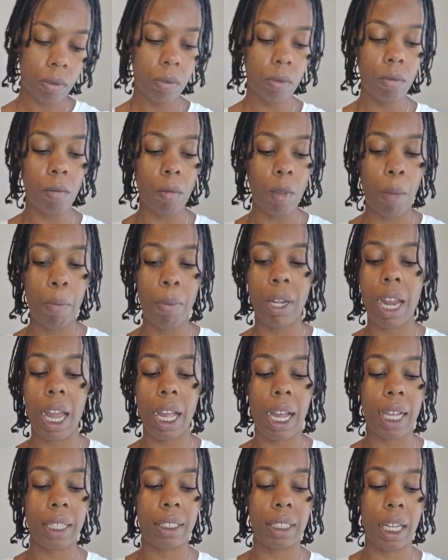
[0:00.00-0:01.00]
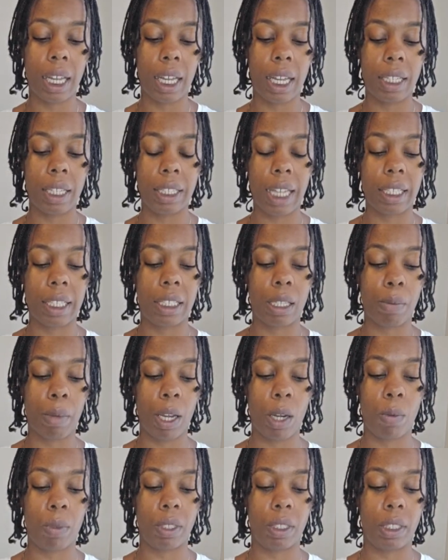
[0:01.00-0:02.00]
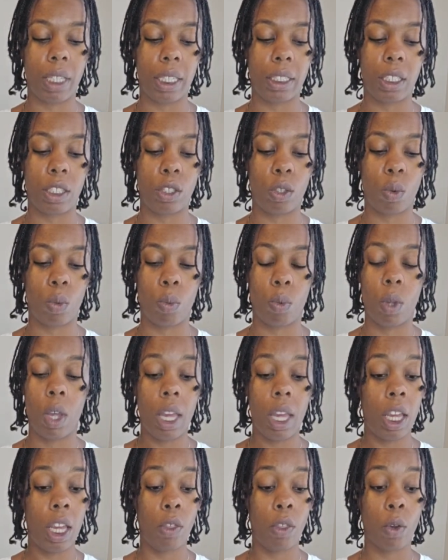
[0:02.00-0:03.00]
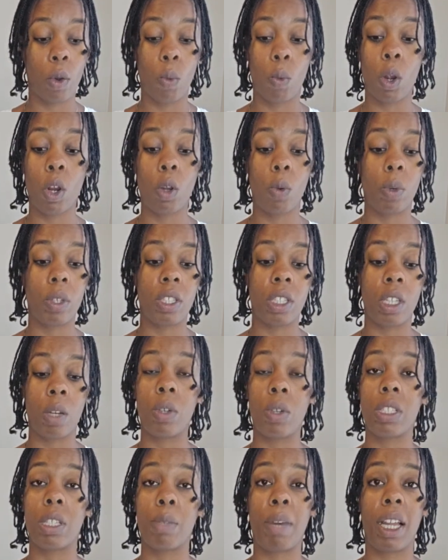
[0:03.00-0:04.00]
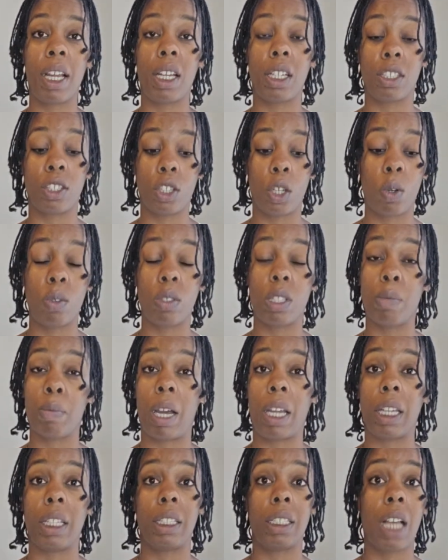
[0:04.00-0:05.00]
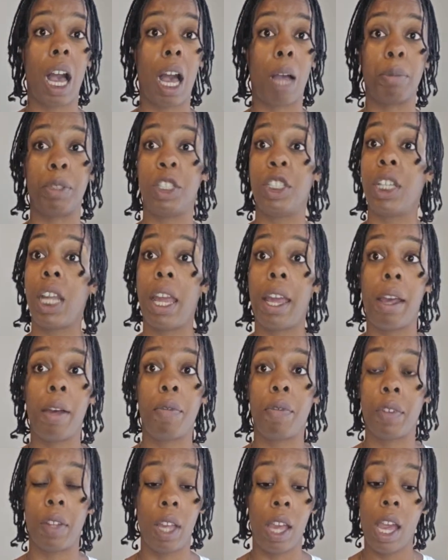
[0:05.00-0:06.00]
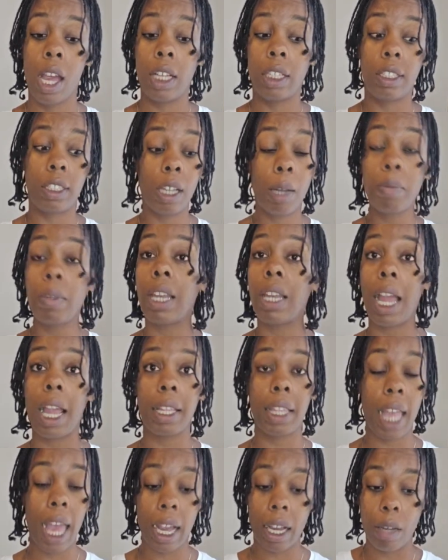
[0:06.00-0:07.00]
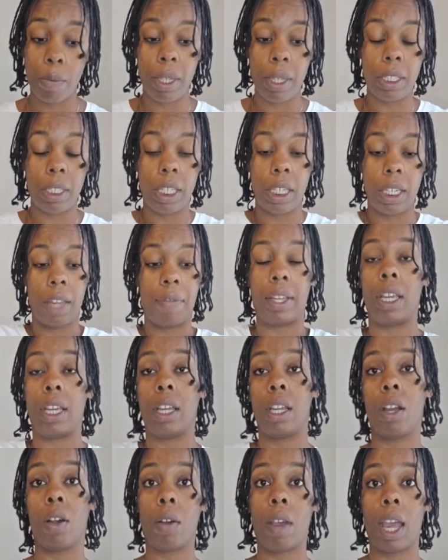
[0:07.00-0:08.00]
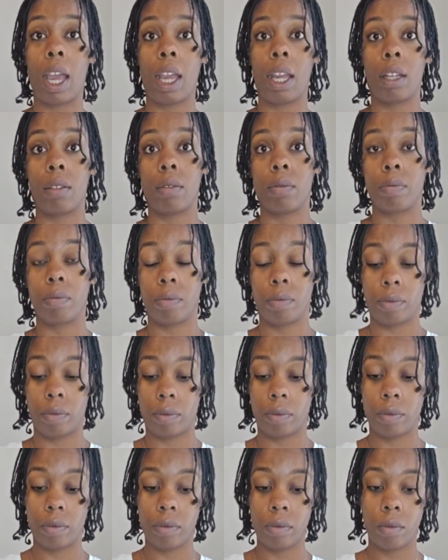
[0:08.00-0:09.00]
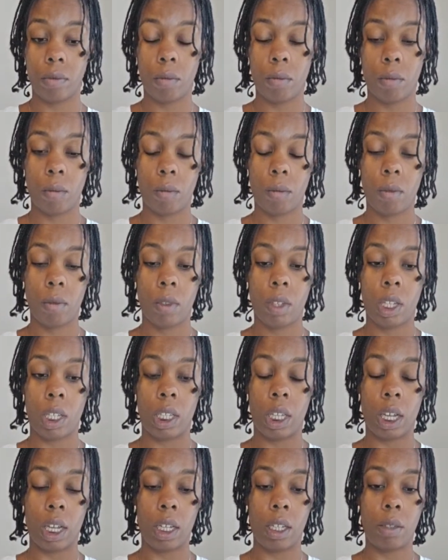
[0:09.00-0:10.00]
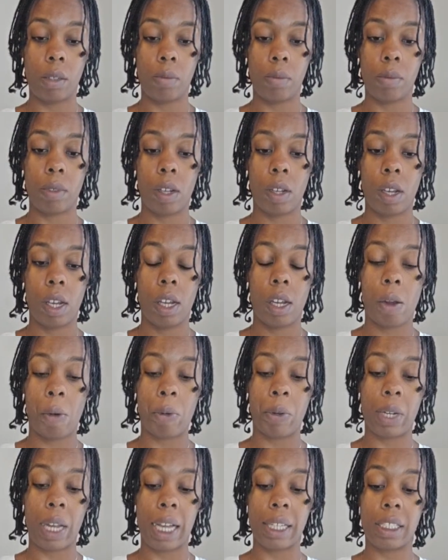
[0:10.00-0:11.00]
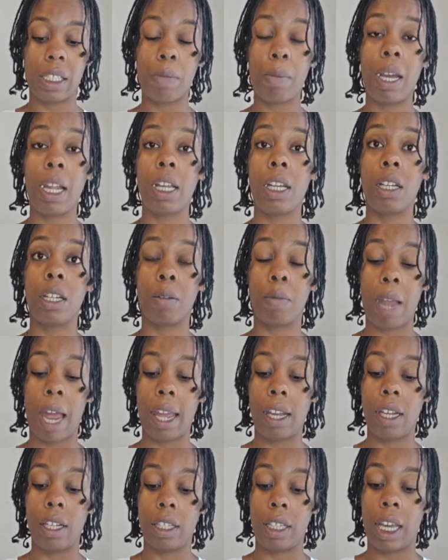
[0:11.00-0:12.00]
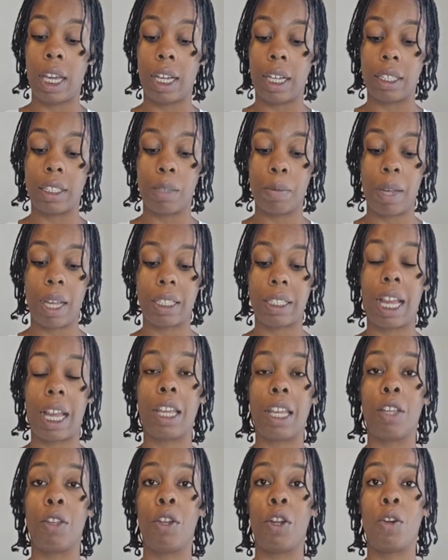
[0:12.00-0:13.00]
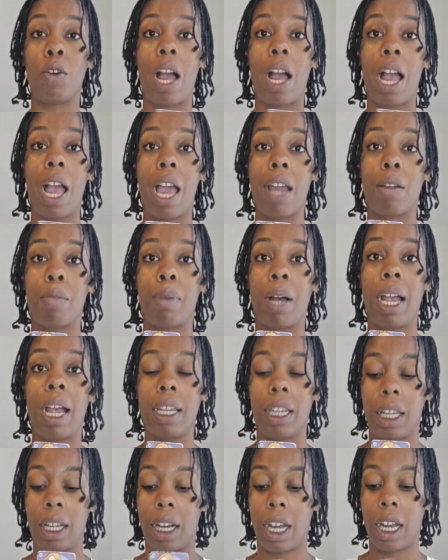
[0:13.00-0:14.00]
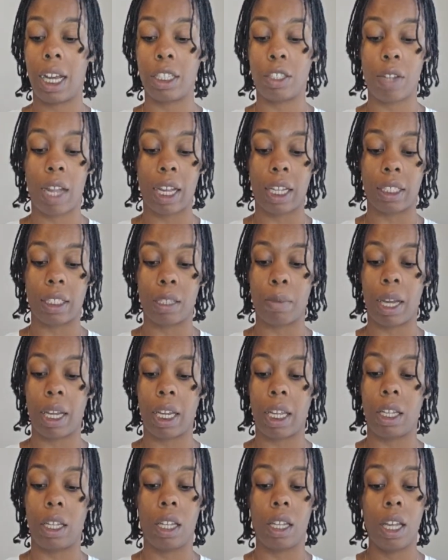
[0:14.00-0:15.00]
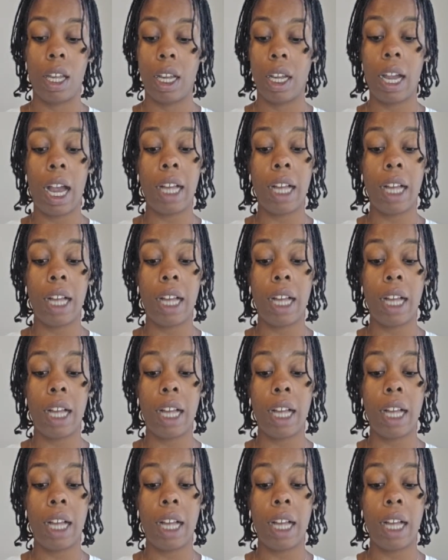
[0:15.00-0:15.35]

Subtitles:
But like I said, it's like somebody was destined to either work with someone. Somebody could have stole somebody's top chef. Something like that could be significant. Okay? Yep. Or like somebody could have like, yeah, somebody's like, you know, I had a binding contract and somebody got